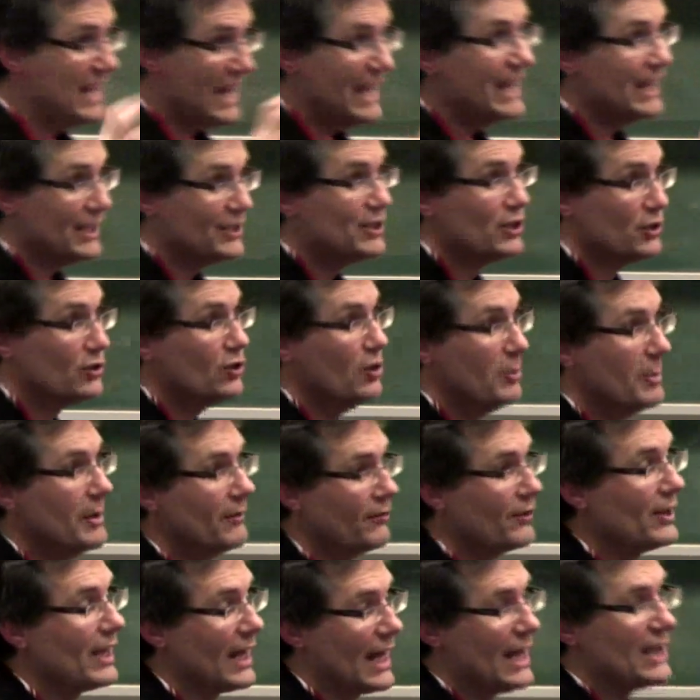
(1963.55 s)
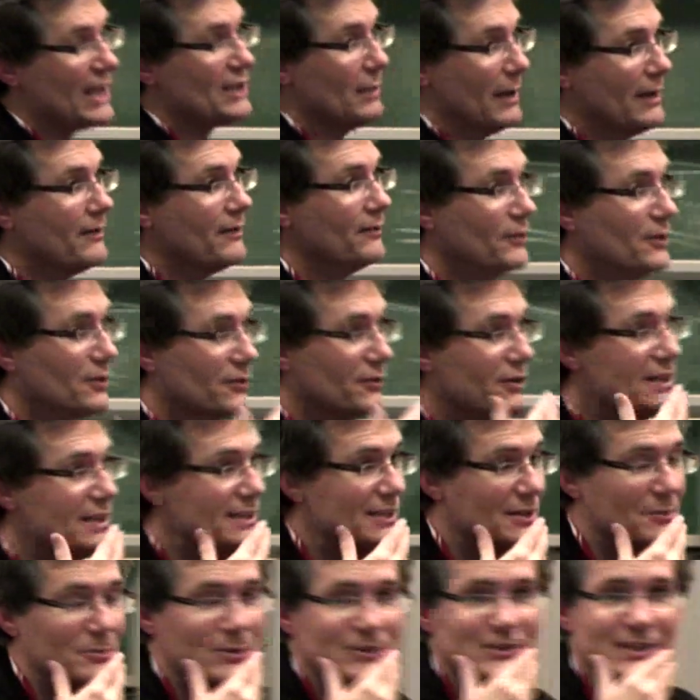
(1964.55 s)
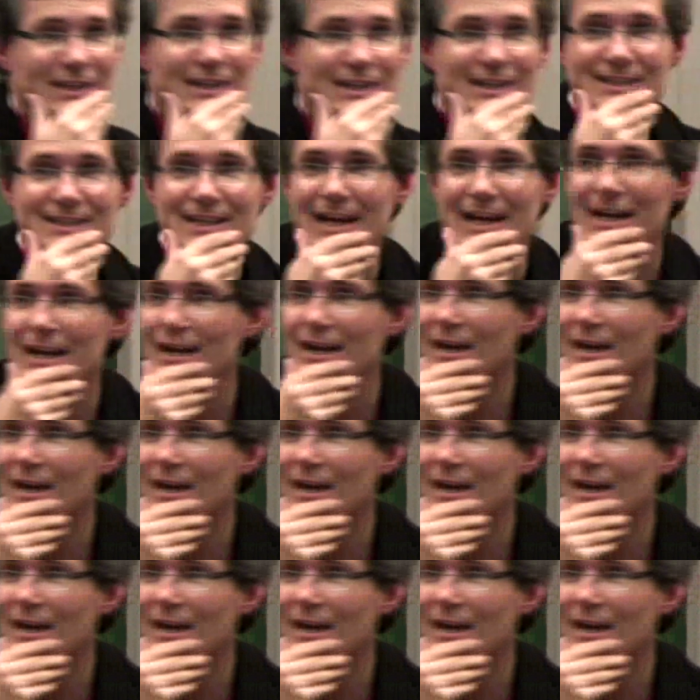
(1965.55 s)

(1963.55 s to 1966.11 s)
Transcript: They needed to zoom in for the last one for a reason that we'll see in a